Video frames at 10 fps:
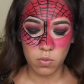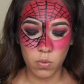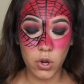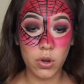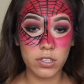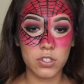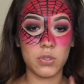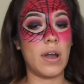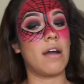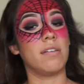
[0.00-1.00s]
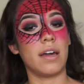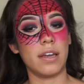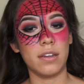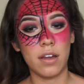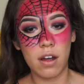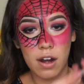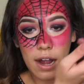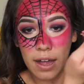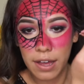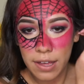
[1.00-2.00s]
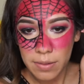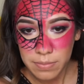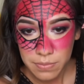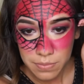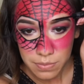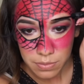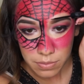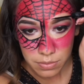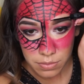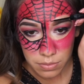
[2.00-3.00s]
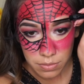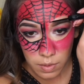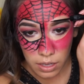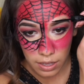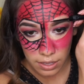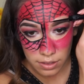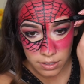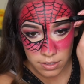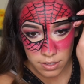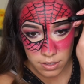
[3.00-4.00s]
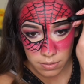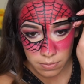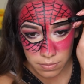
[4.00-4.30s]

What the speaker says: We're going to outline our eye like this.